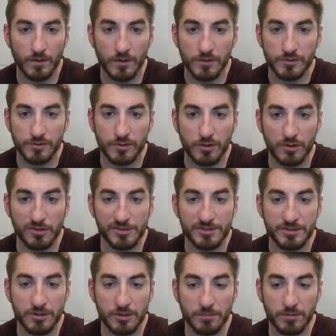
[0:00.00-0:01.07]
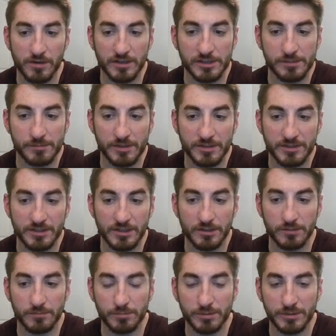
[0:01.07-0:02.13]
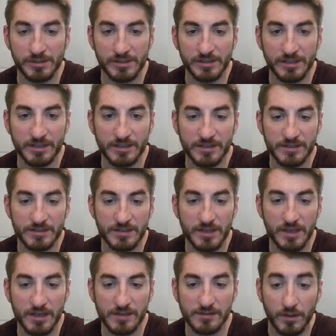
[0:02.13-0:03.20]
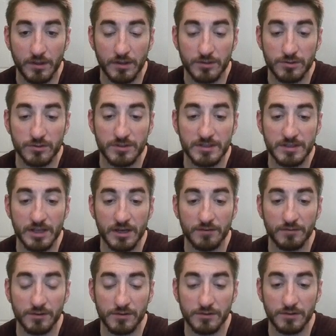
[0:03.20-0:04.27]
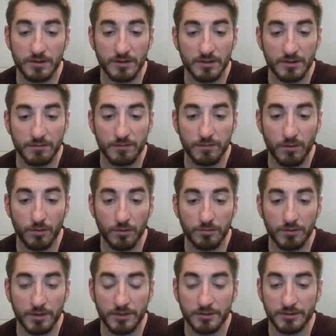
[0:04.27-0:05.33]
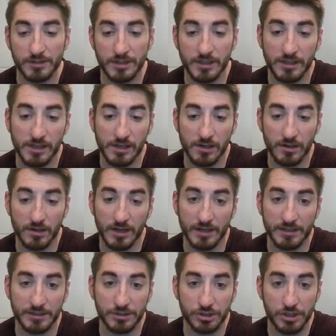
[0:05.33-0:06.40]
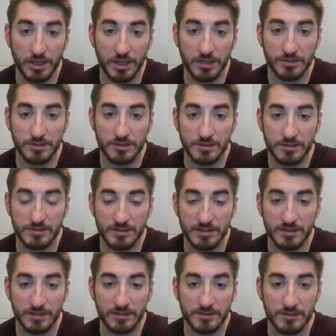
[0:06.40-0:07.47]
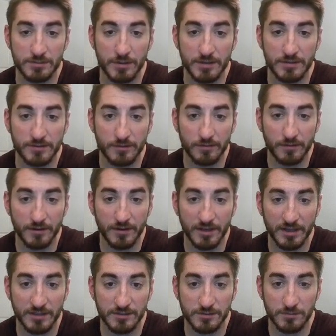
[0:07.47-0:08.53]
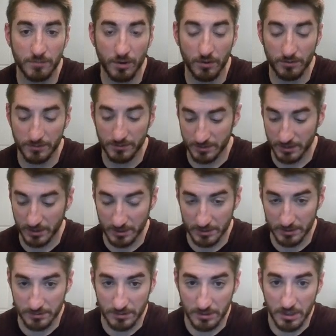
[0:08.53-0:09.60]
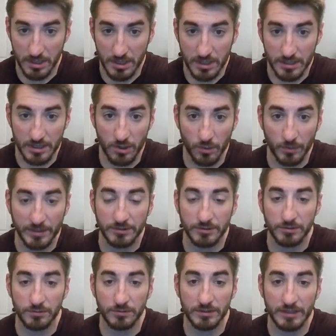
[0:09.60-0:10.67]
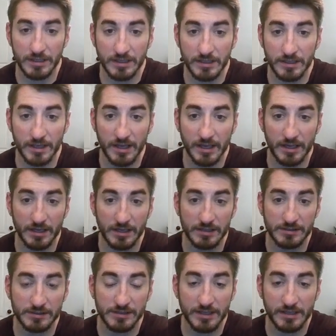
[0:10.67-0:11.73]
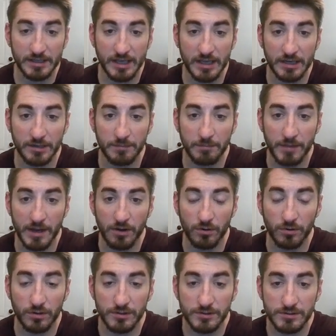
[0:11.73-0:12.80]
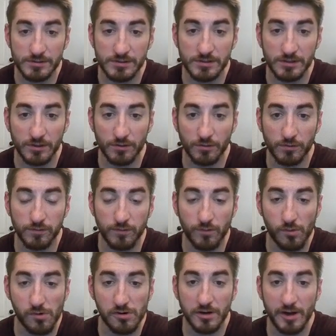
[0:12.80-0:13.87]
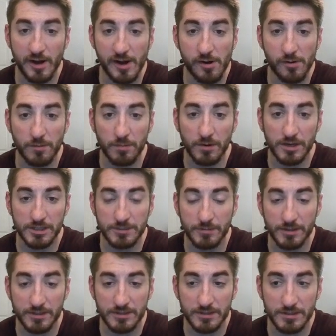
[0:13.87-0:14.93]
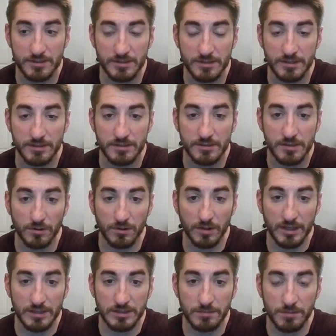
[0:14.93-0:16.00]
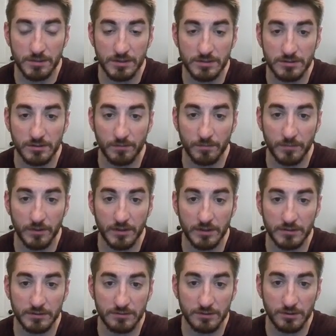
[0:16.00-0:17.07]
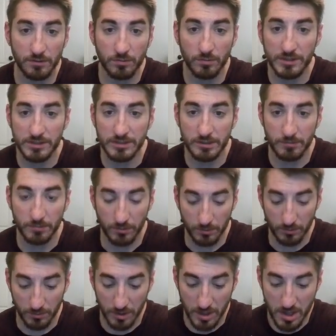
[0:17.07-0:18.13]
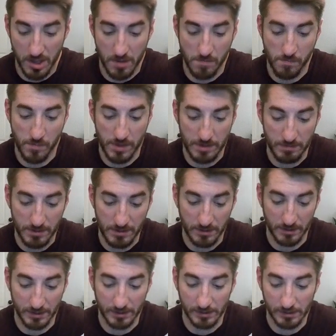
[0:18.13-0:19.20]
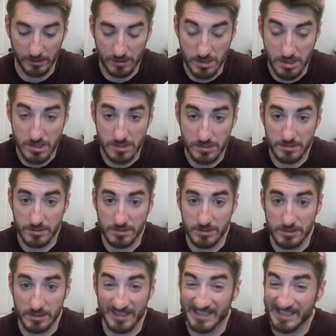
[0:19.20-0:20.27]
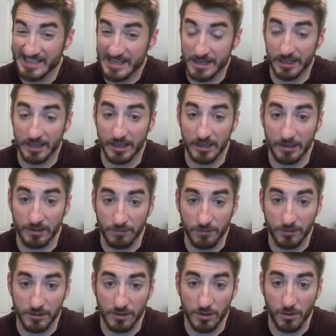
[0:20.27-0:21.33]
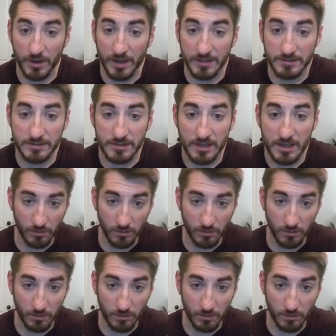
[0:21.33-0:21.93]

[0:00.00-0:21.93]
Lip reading: So I'll install Proxmox here, but in this case, so instead of using the full 300 gig here, I can change this and specify a smaller size. Now we do need a dedicated amount still for our Proxmox instance. Let's pick something still reasonable, maybe like 60 gig for the OS.